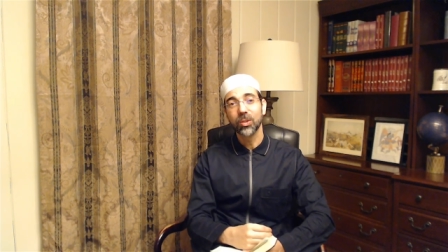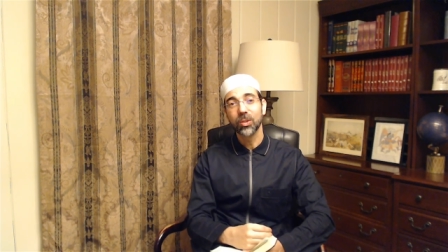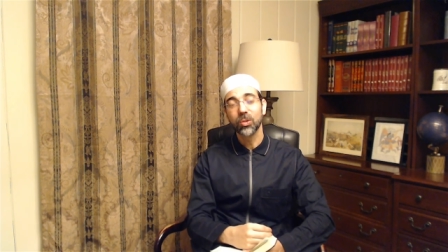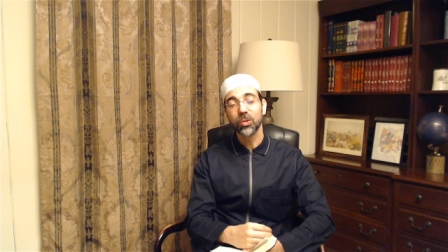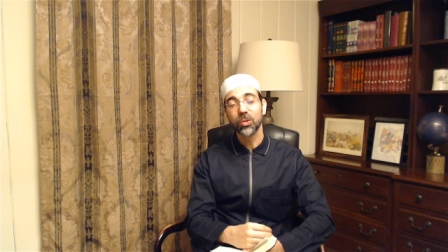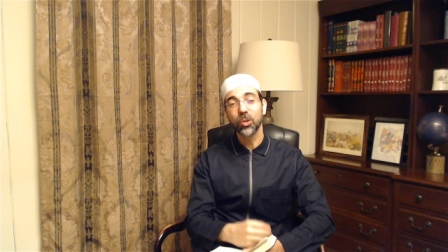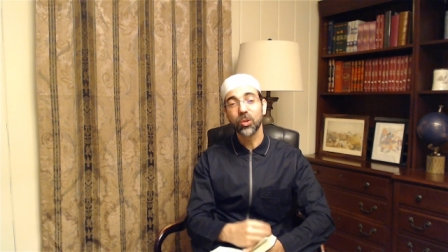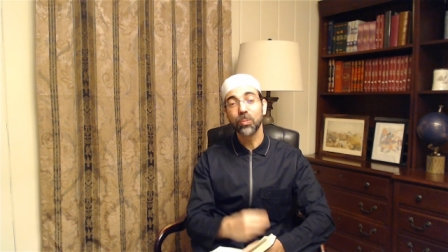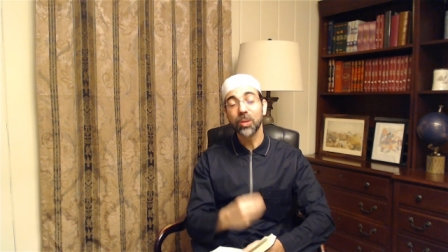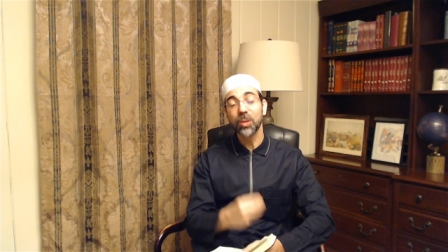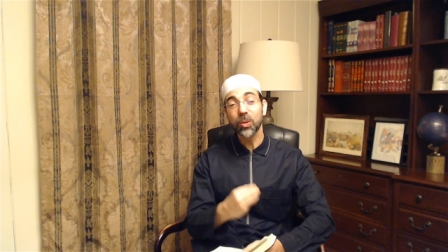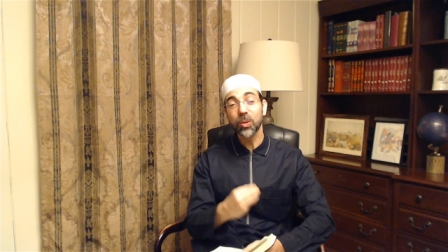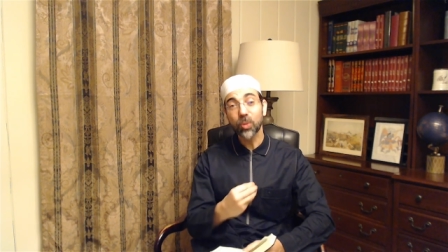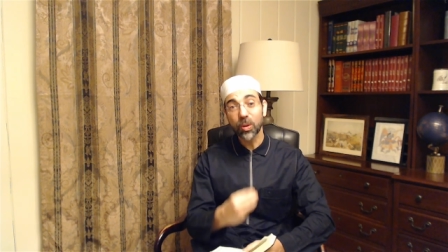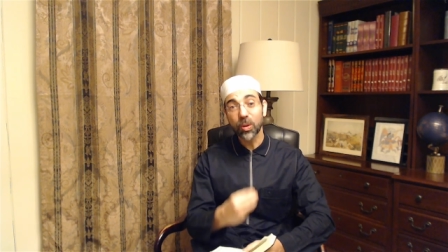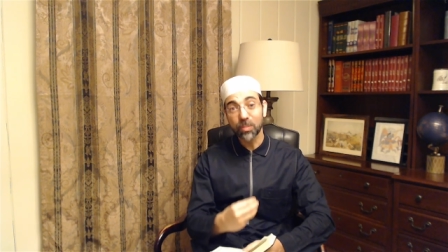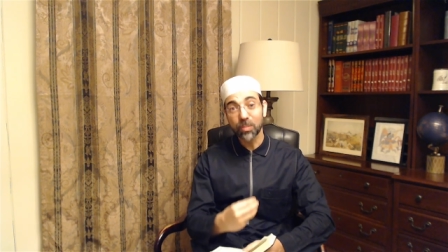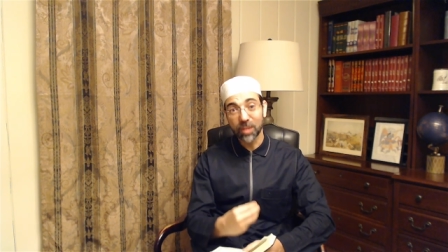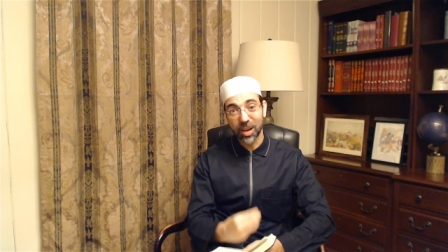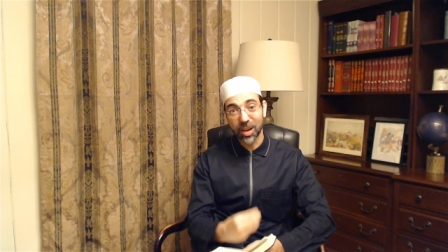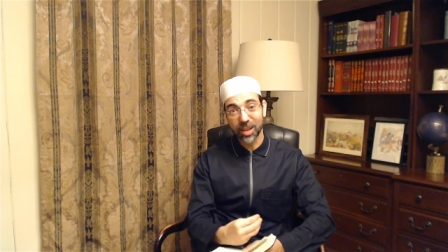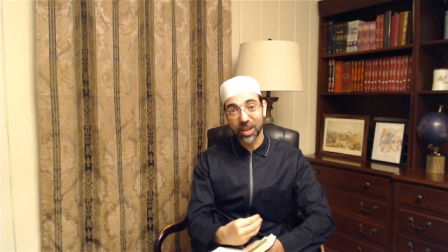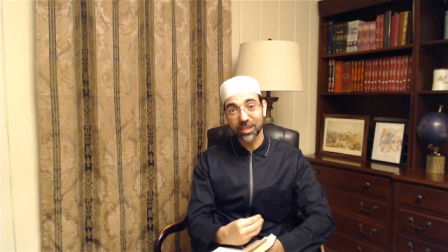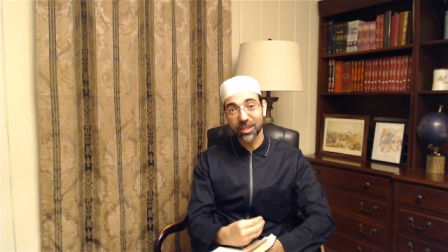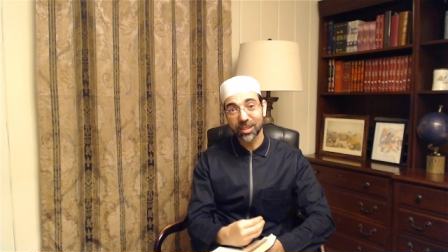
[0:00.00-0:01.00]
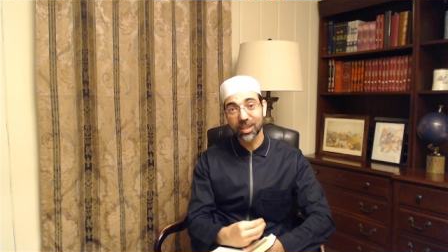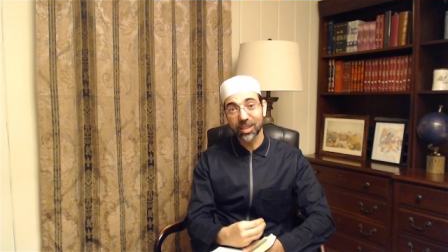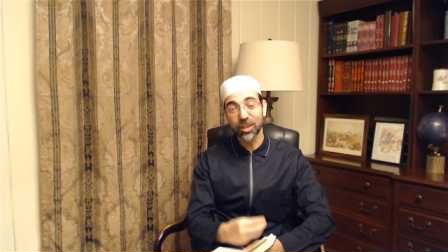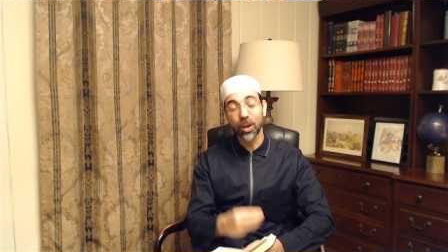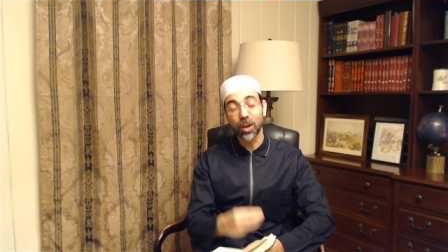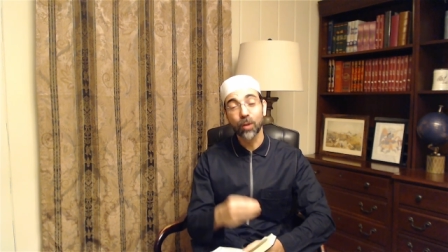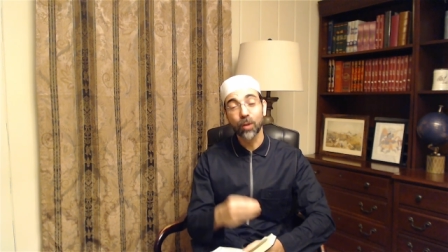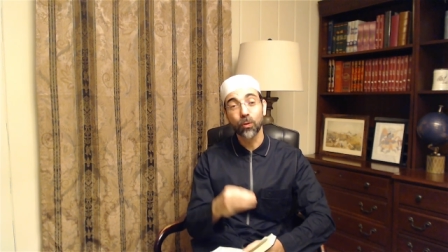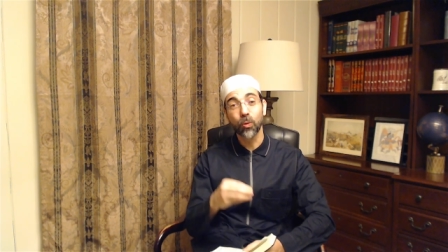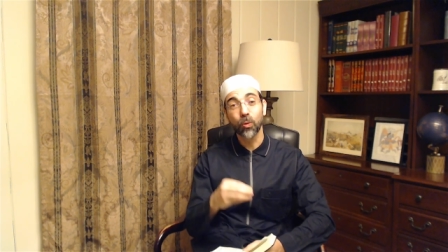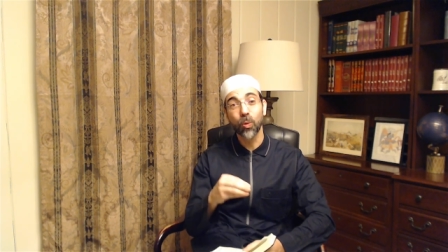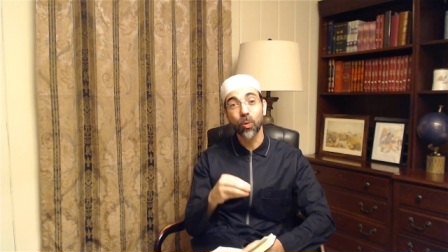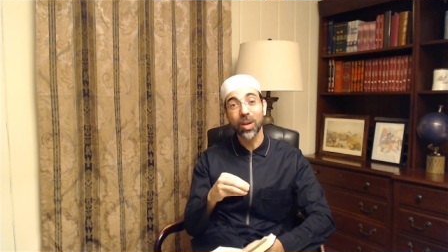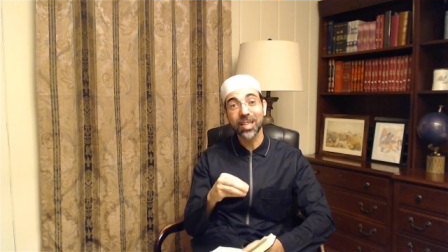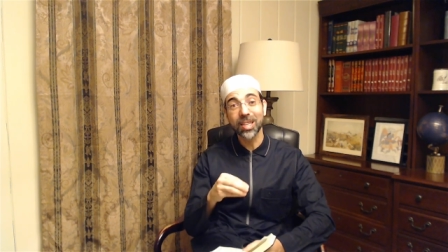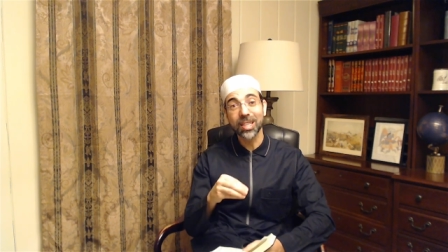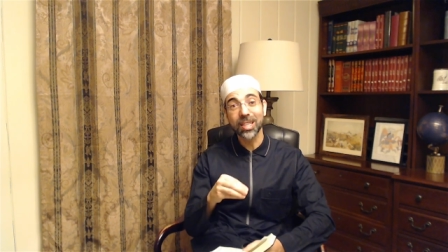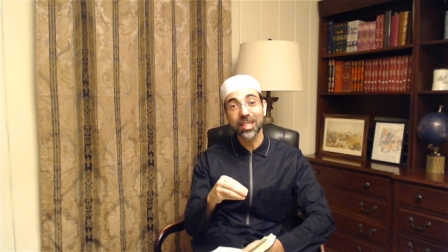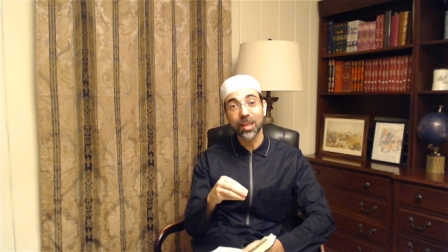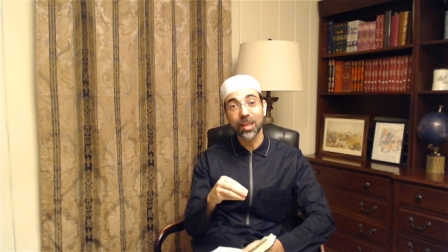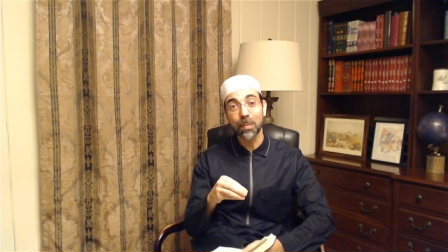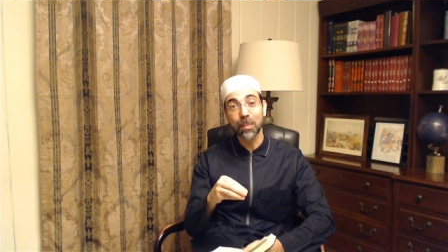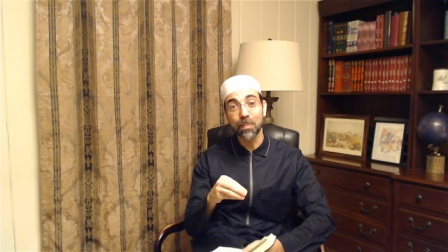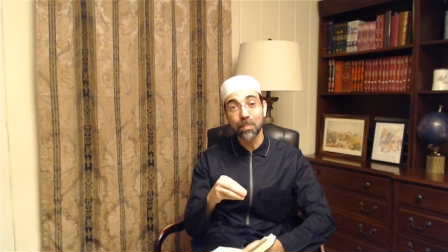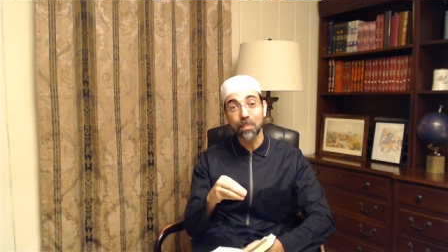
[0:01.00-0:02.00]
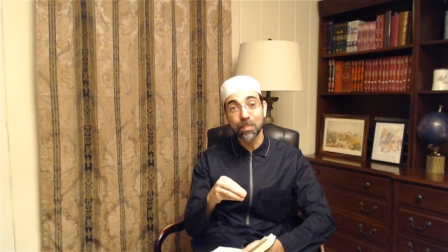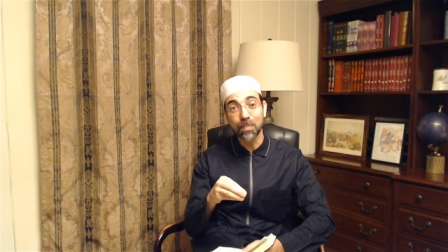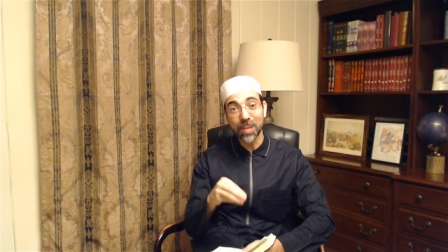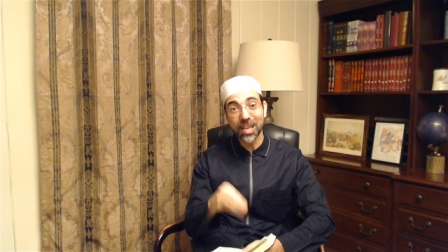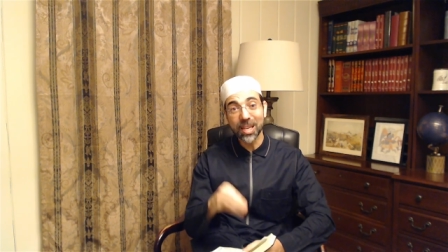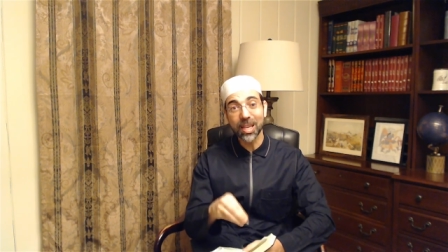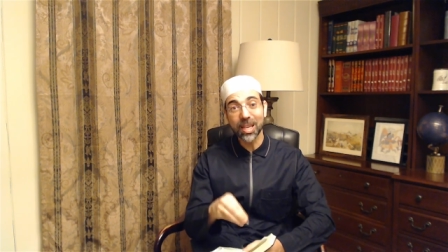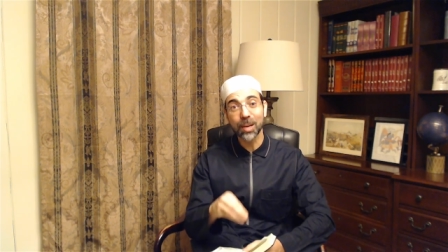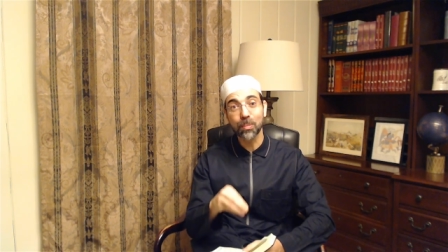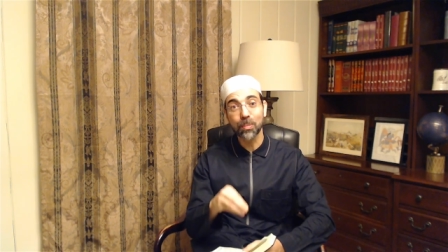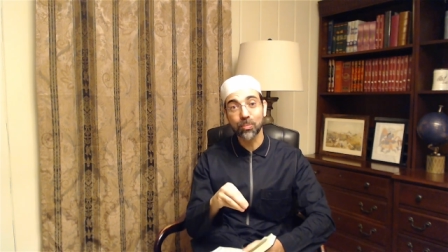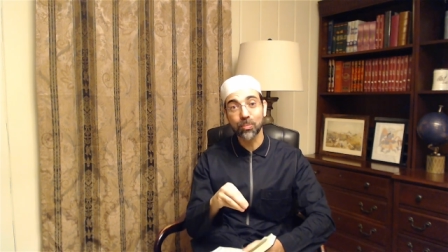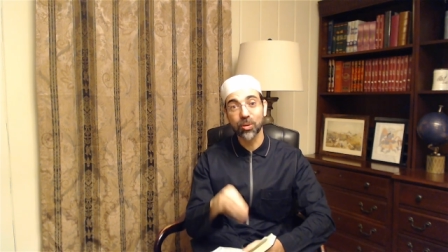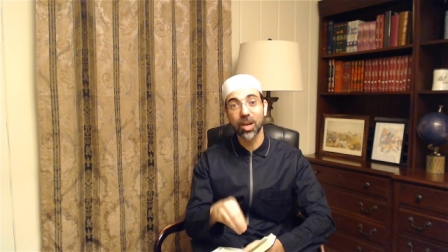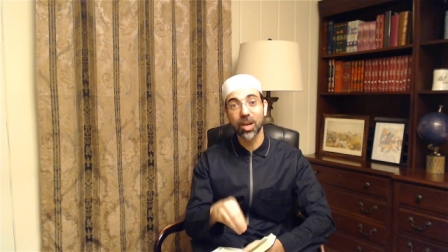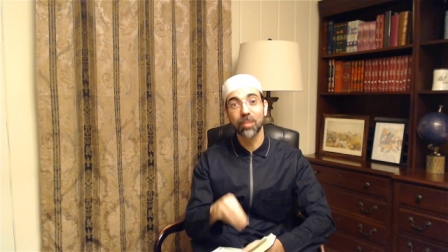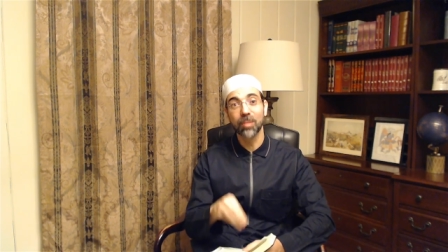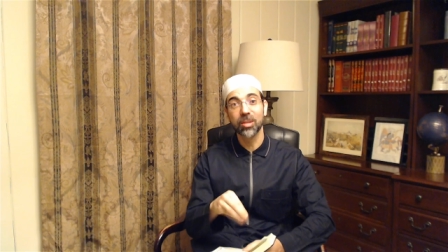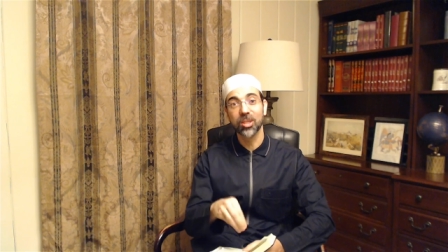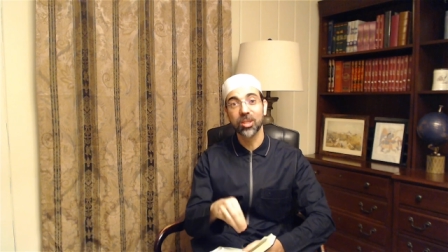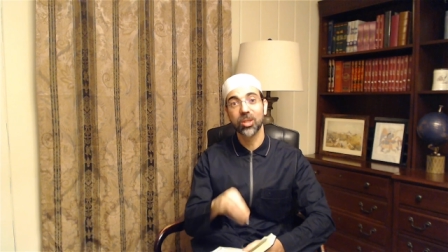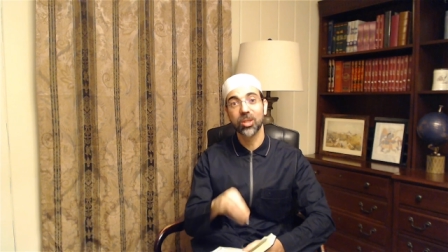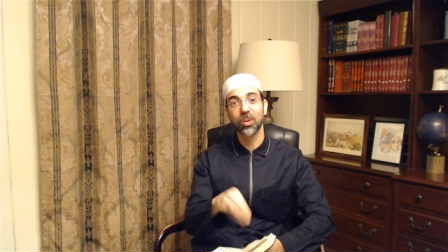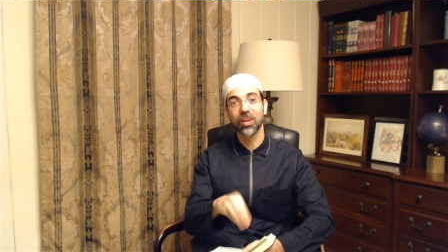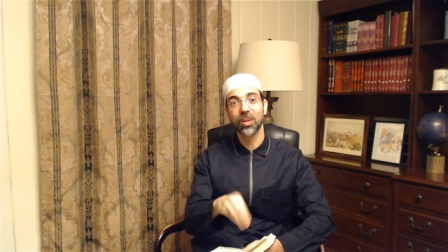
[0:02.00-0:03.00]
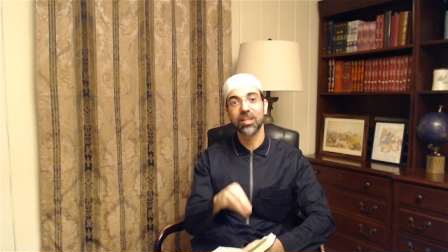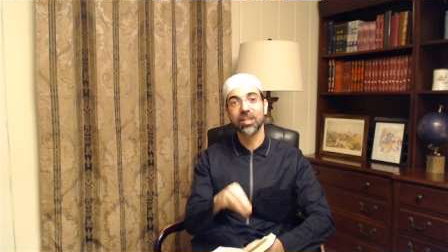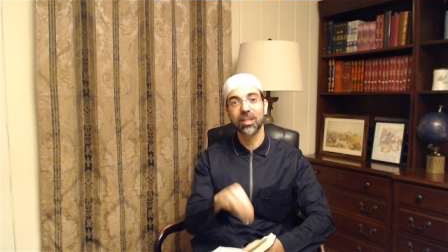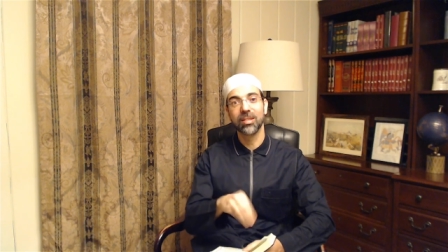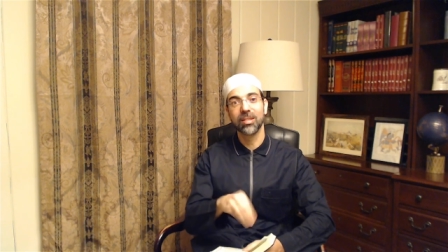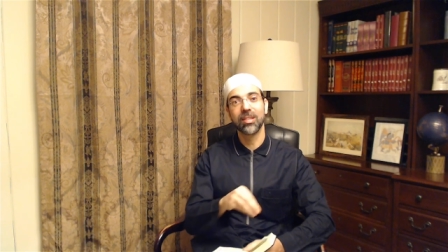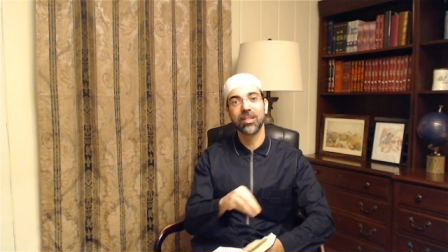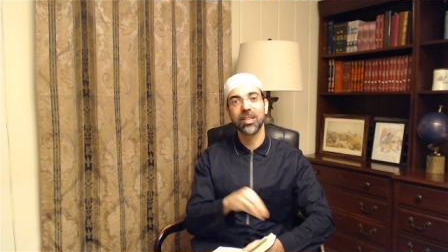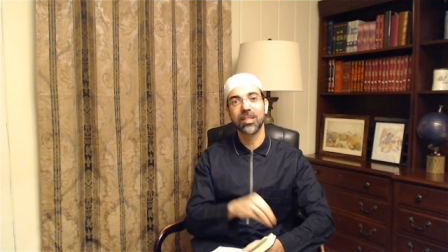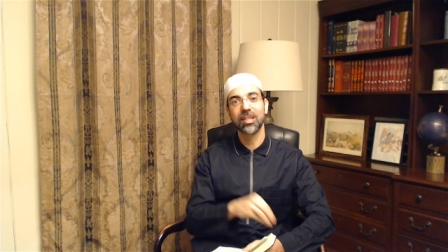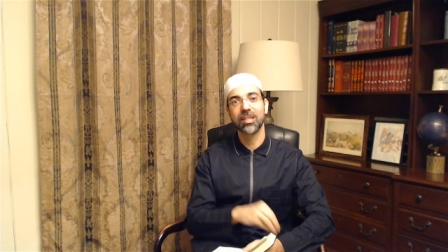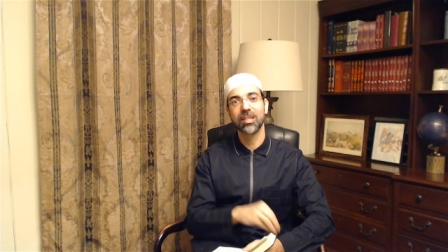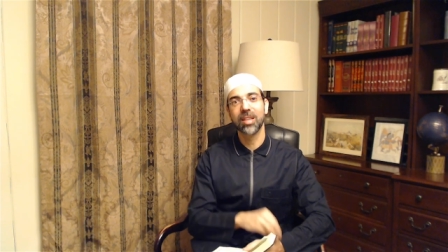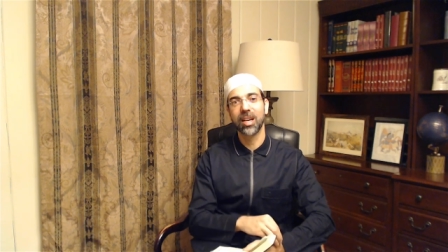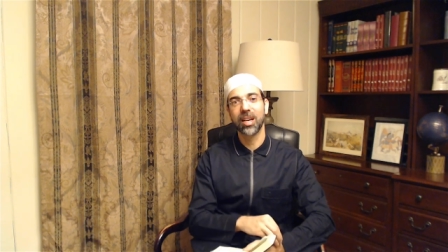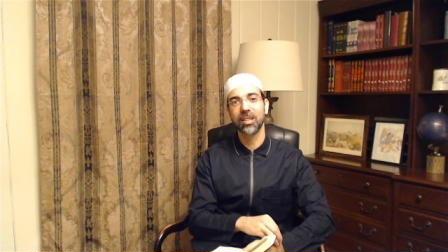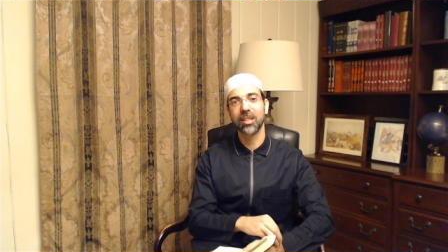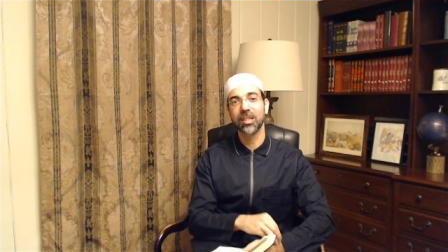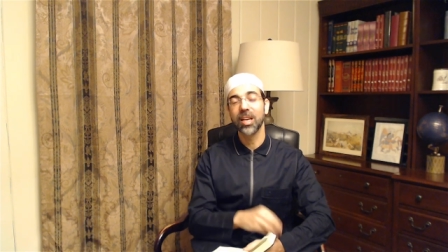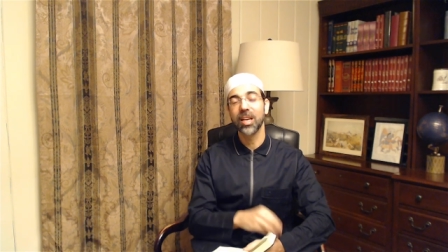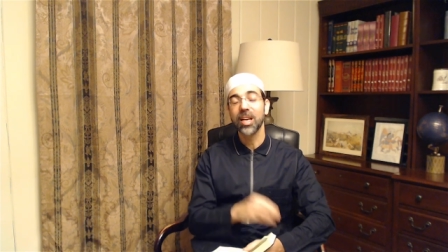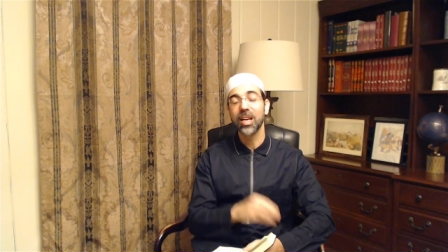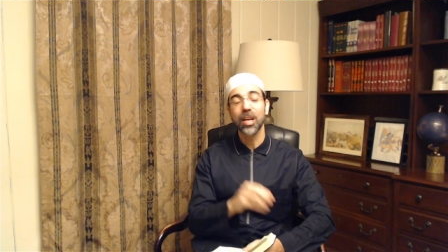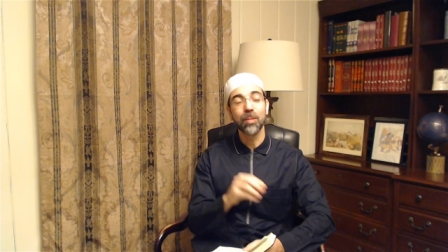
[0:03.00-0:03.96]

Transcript: to be reminded of what is being promised to us in these nights.